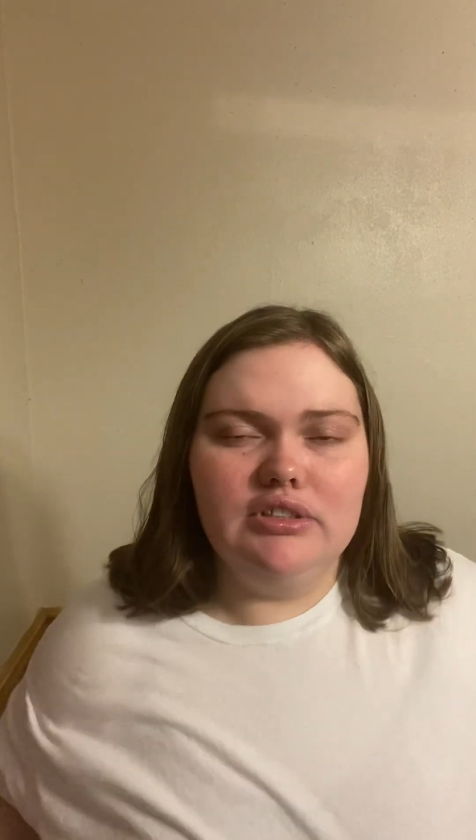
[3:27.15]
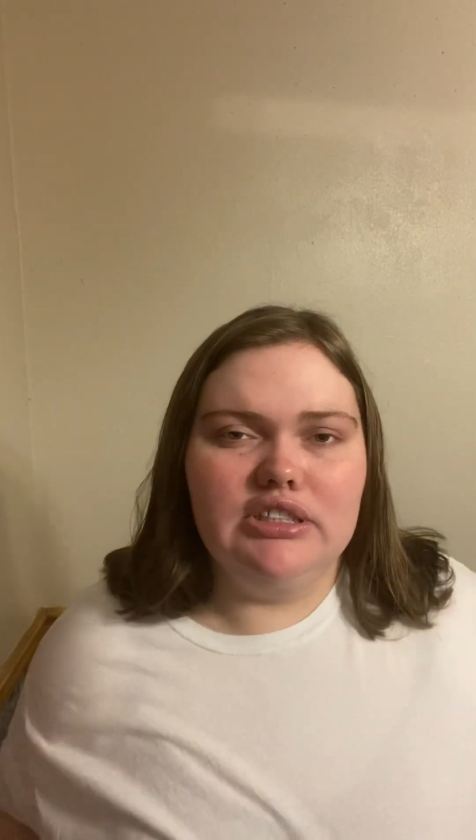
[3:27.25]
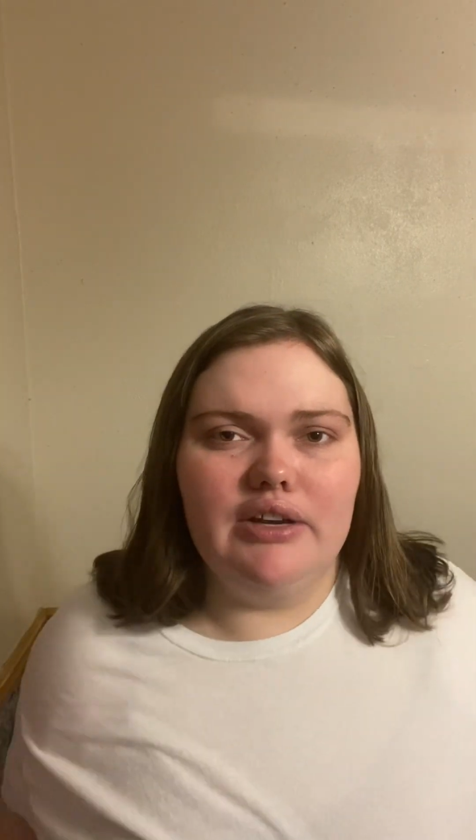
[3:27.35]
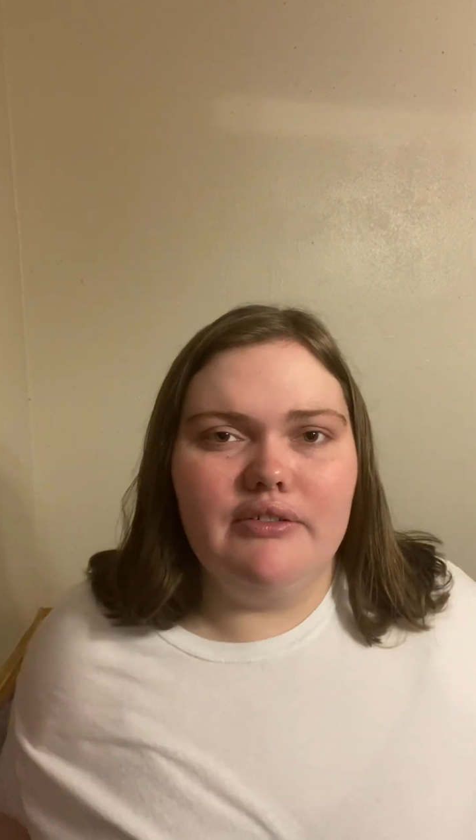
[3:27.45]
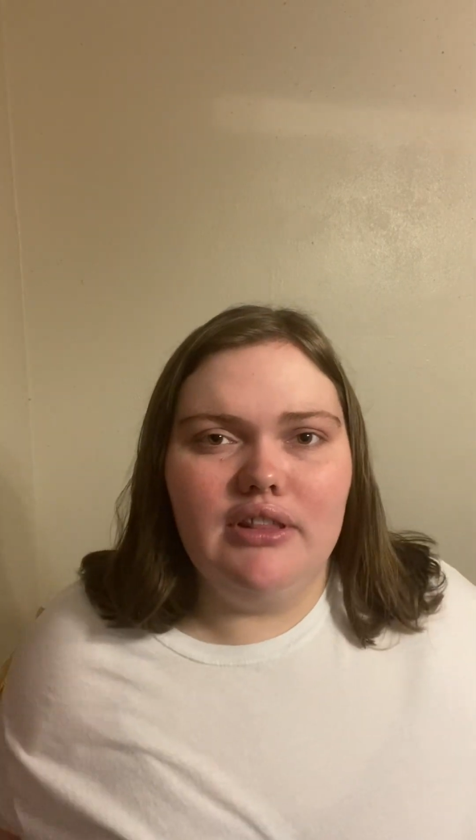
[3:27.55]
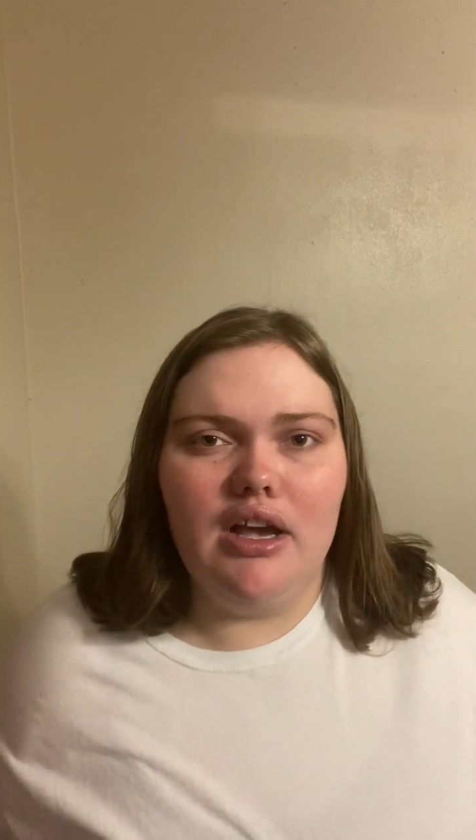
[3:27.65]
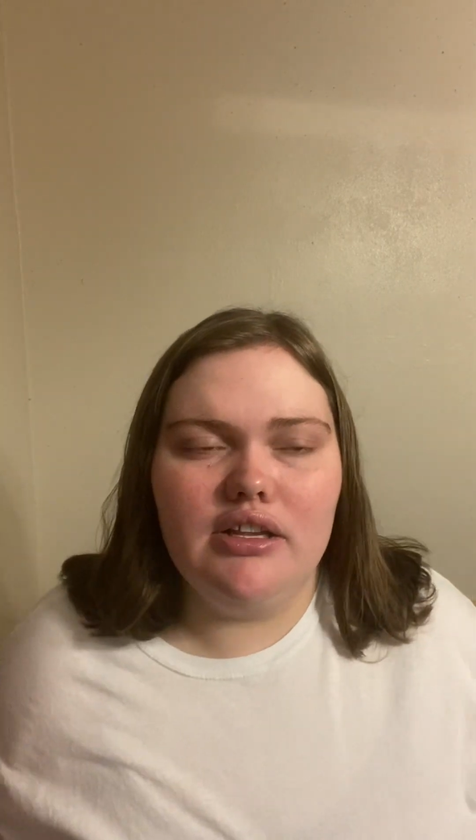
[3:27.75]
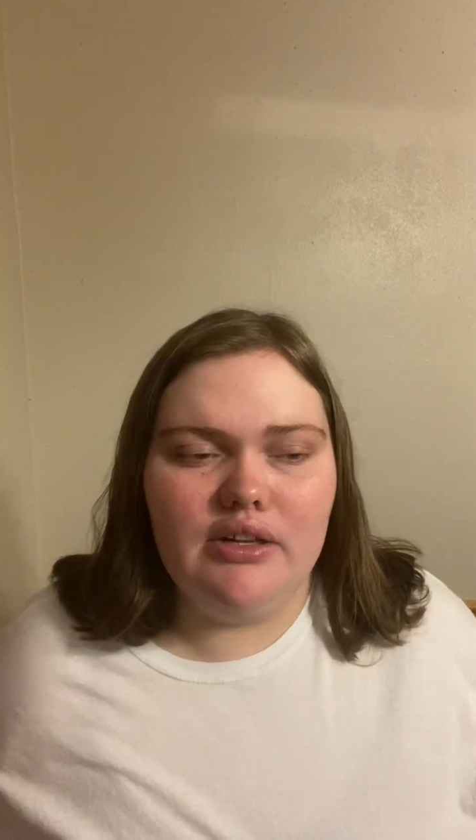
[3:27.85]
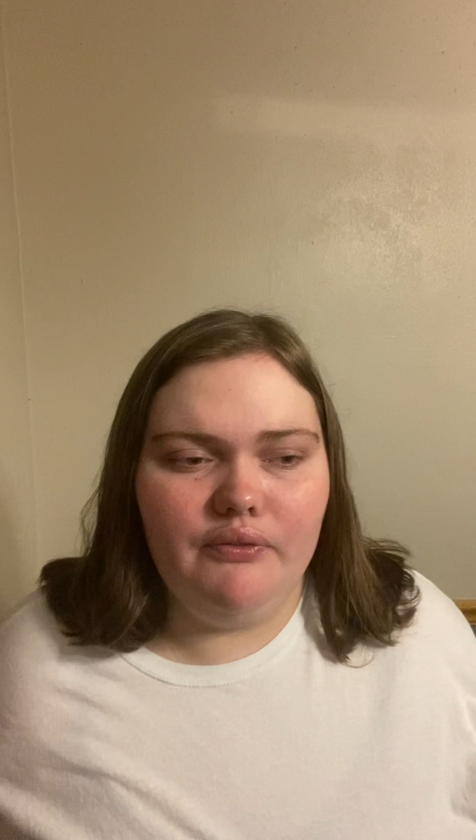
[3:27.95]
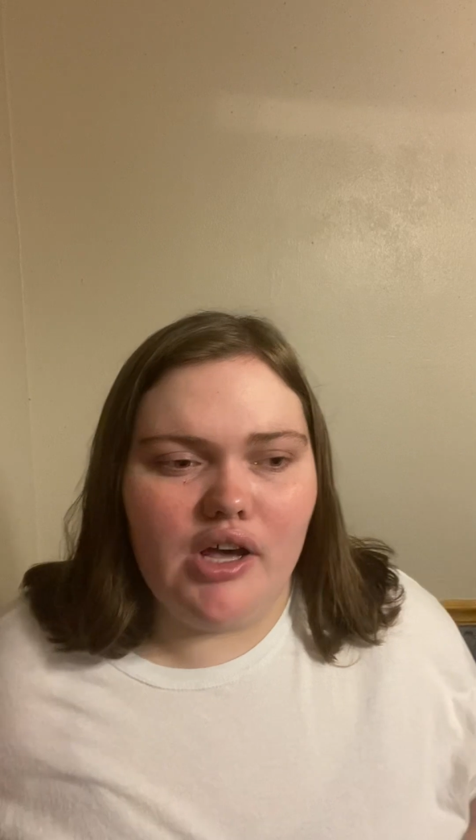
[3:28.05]
seven
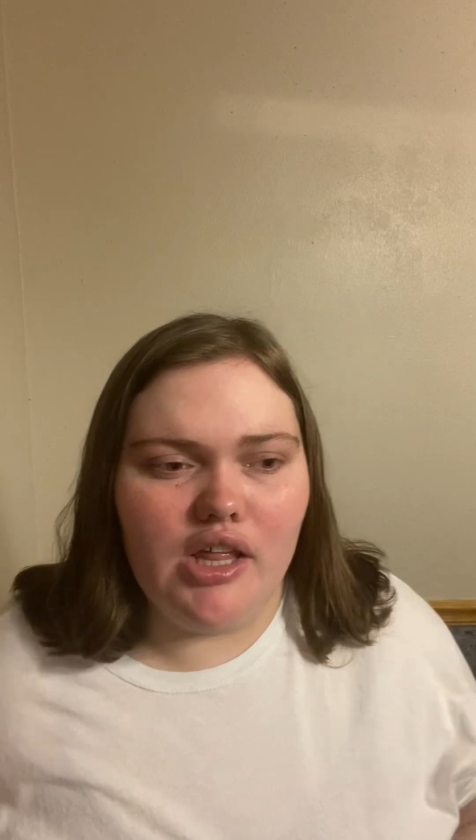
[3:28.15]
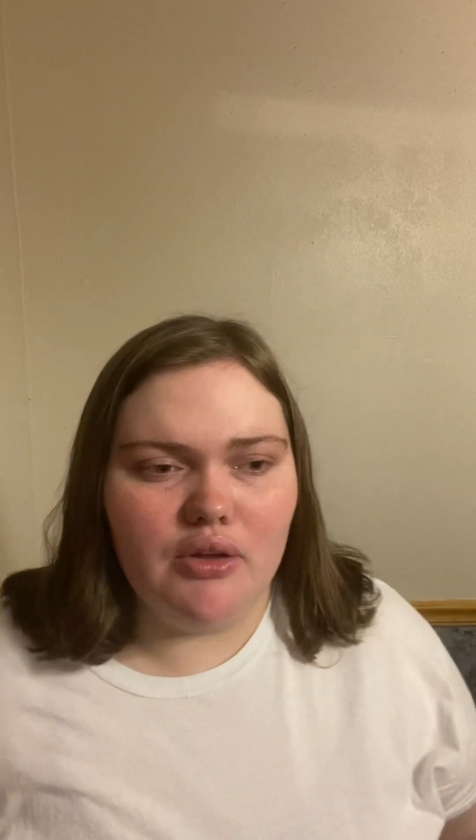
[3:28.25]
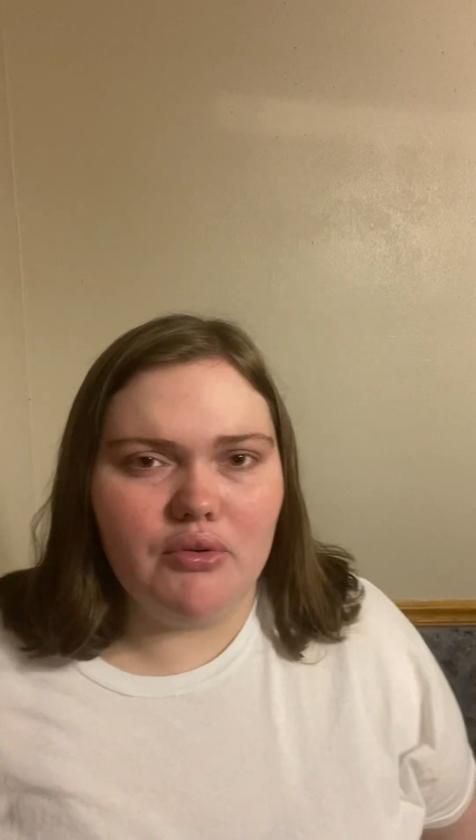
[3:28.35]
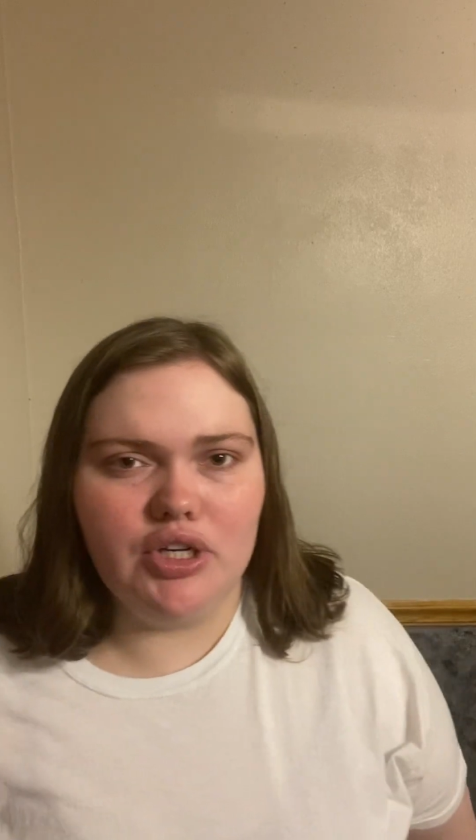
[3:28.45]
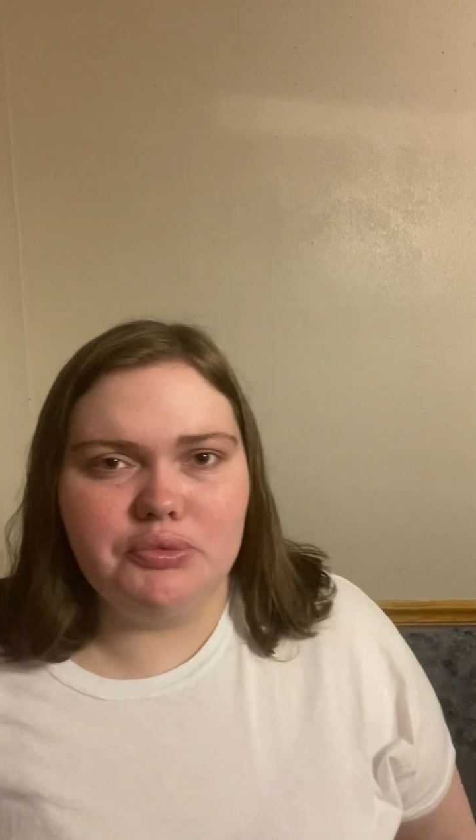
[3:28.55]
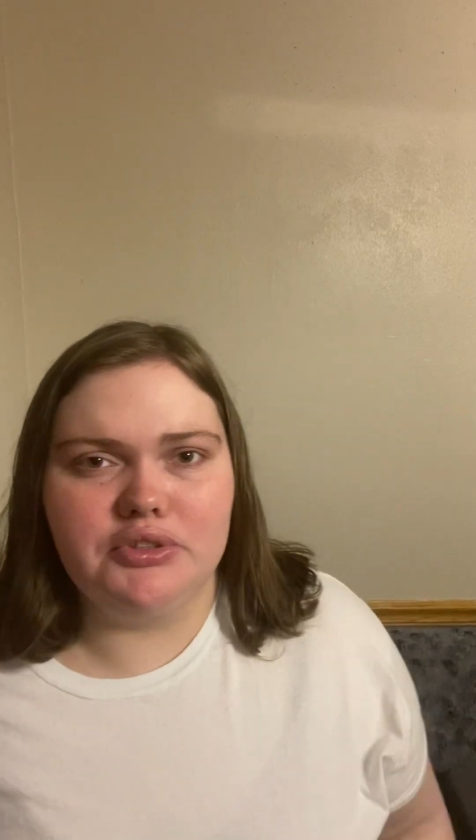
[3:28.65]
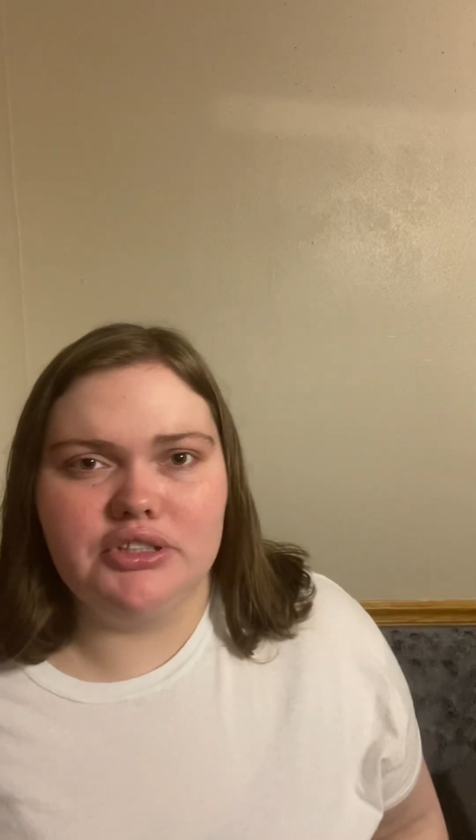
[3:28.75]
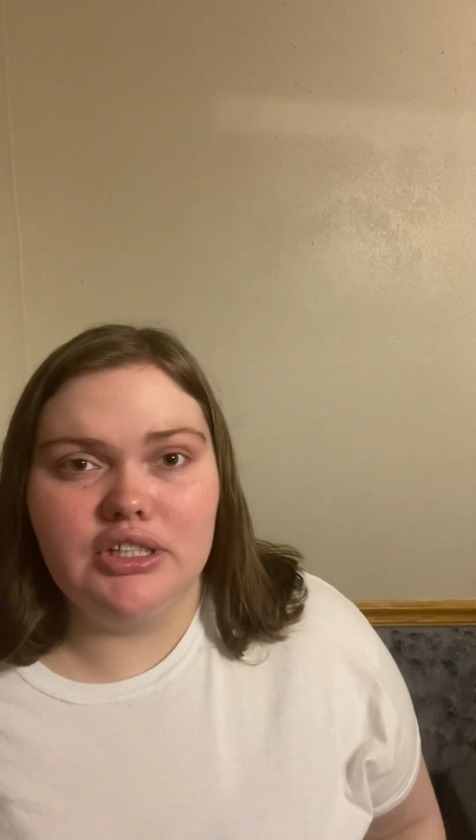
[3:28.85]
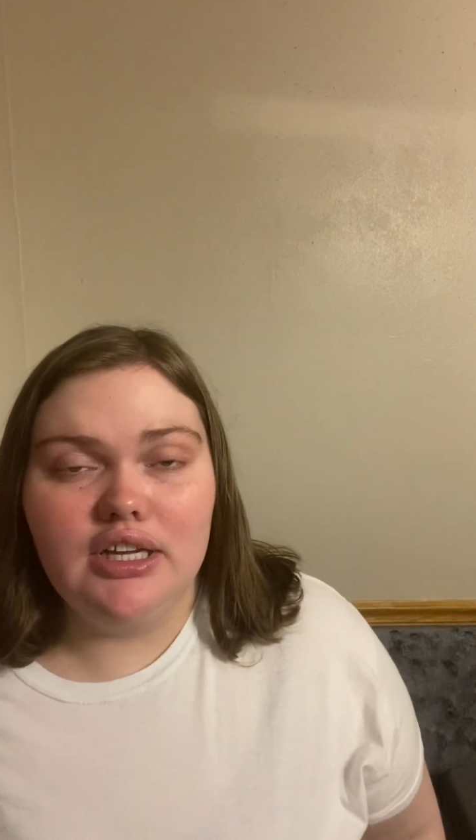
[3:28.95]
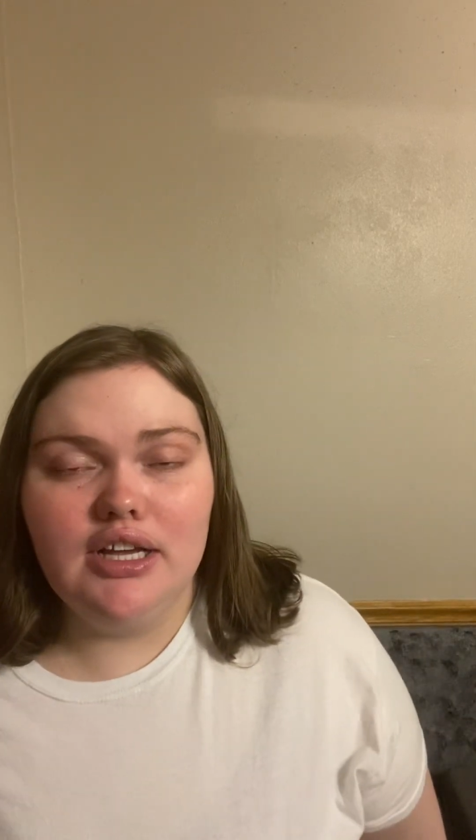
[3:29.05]
thousand followers, which